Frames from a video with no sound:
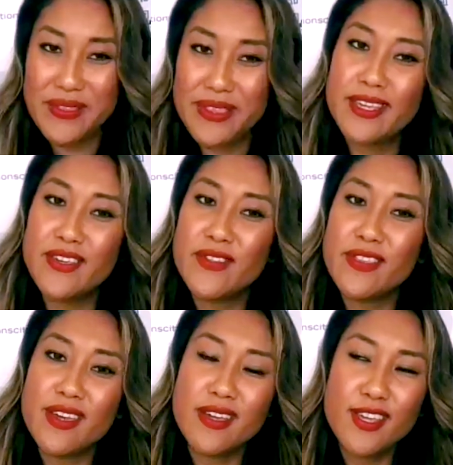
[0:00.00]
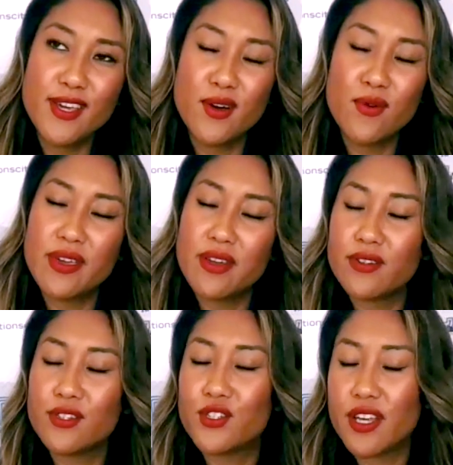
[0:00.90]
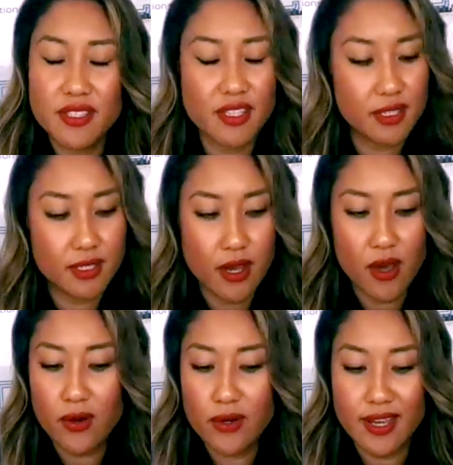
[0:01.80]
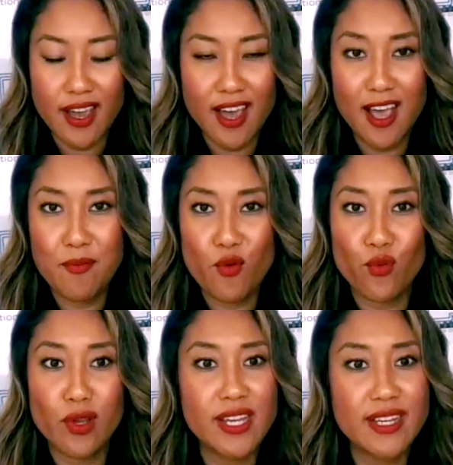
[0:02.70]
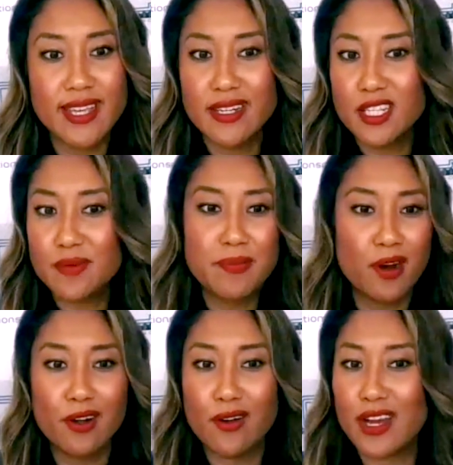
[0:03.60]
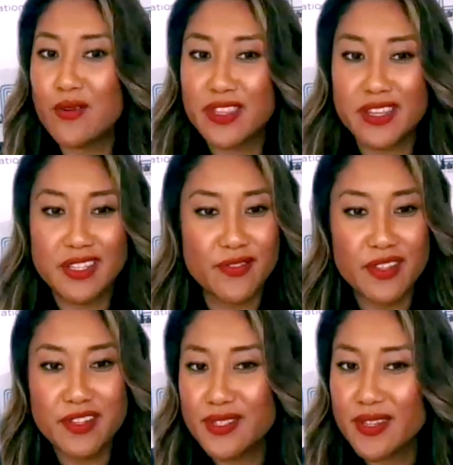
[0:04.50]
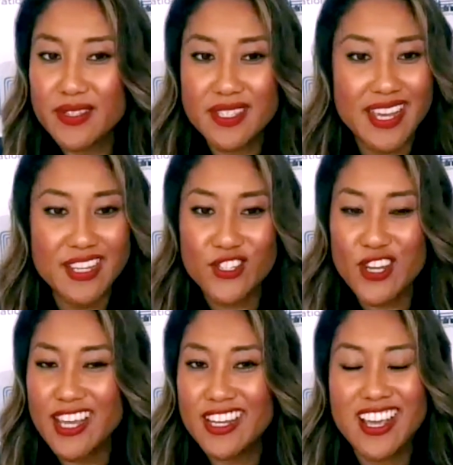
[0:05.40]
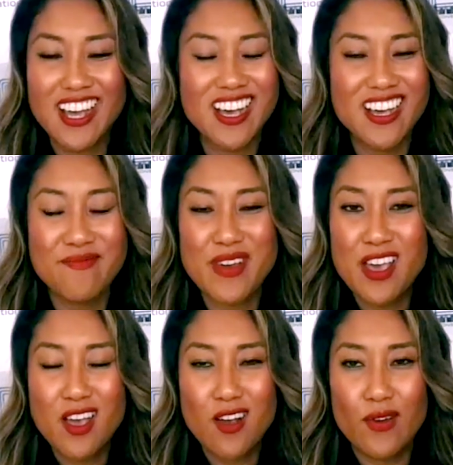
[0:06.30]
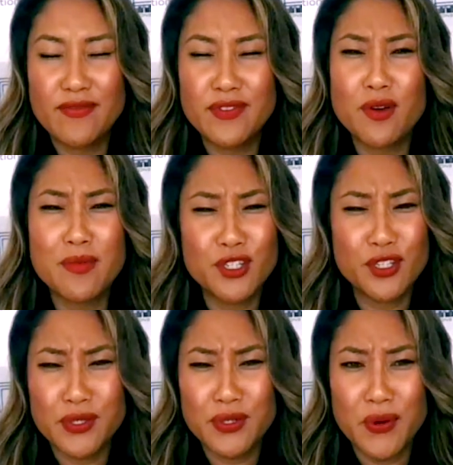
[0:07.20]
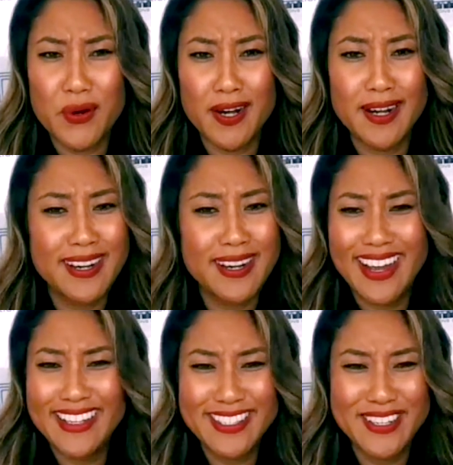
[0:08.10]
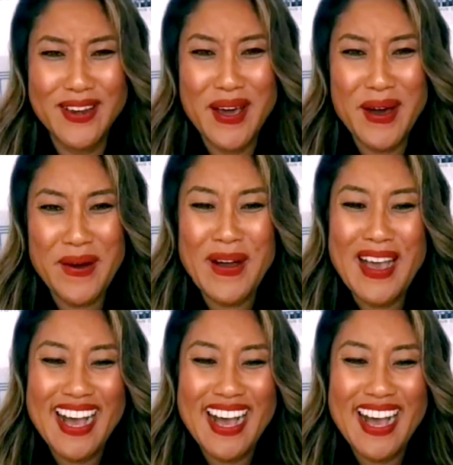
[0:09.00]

Thank you. We are just as stoked. Really excited to be partnering with East Village Association. We have so much in store, as you know.